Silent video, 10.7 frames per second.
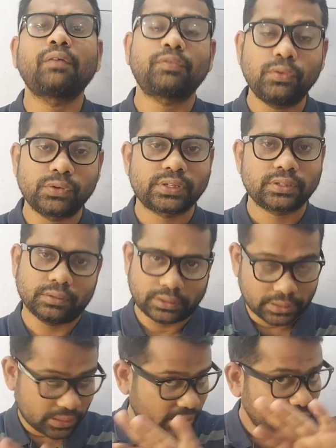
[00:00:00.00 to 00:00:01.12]
Of course,
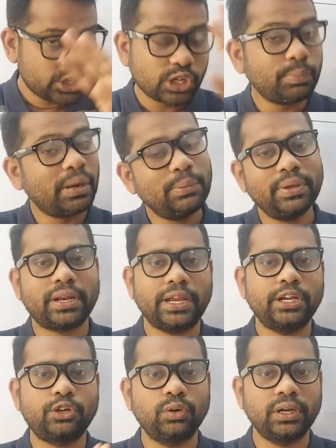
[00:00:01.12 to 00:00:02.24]
the teacher might be
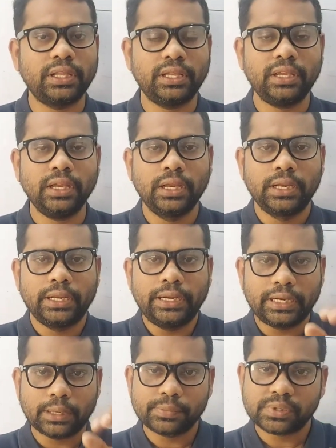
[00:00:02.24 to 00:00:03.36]
right only
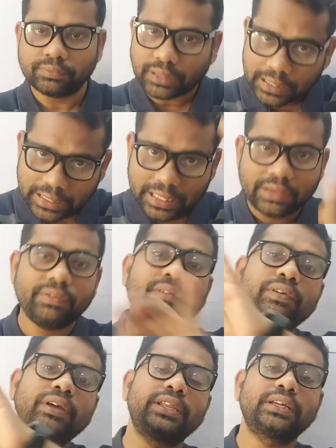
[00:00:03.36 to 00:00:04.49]
in terms of that
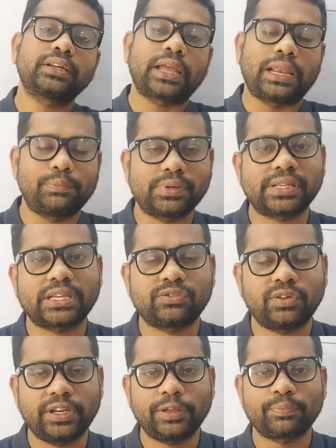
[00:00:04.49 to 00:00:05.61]
given Vernier calipers
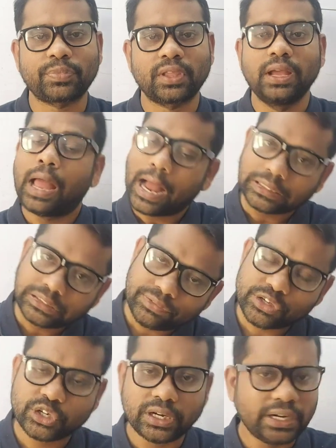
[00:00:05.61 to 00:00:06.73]
actually.
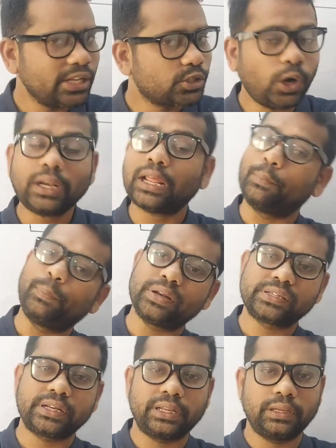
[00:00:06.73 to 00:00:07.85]
Otherwise, children, it is not
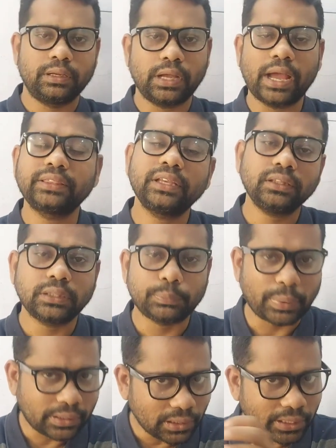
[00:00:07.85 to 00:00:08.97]
compulsory. I think the
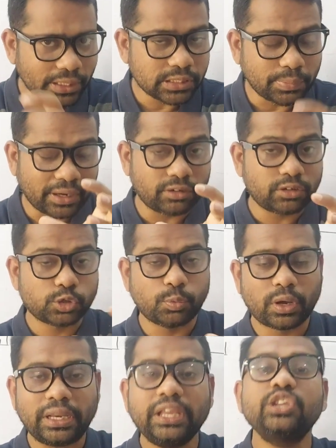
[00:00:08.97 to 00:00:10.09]
particular teacher might have
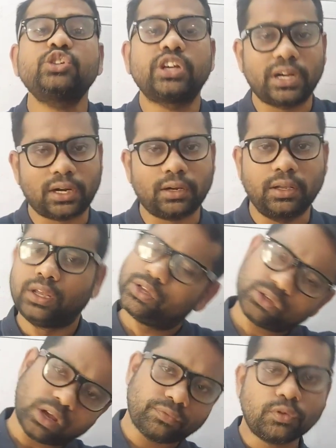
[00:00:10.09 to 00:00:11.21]
spoken in general.
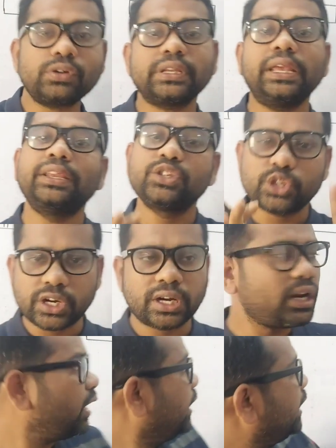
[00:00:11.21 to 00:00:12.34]
So of course, in
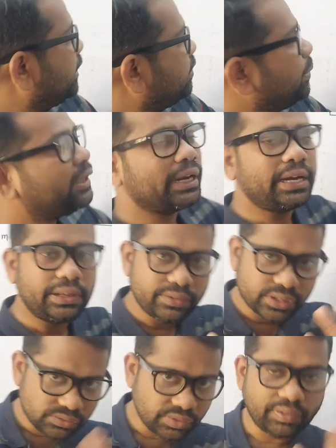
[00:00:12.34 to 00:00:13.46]
general, it will be 10
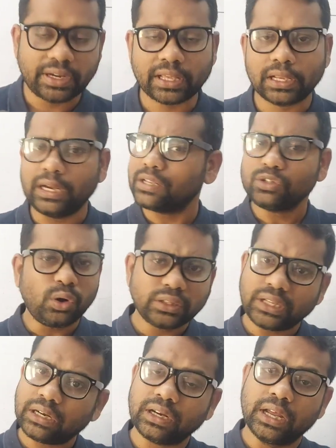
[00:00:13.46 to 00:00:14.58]
divisions we will take. It is
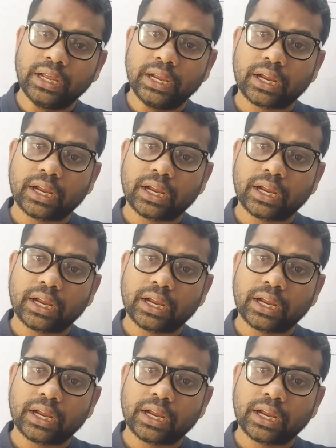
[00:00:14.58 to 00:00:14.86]
not that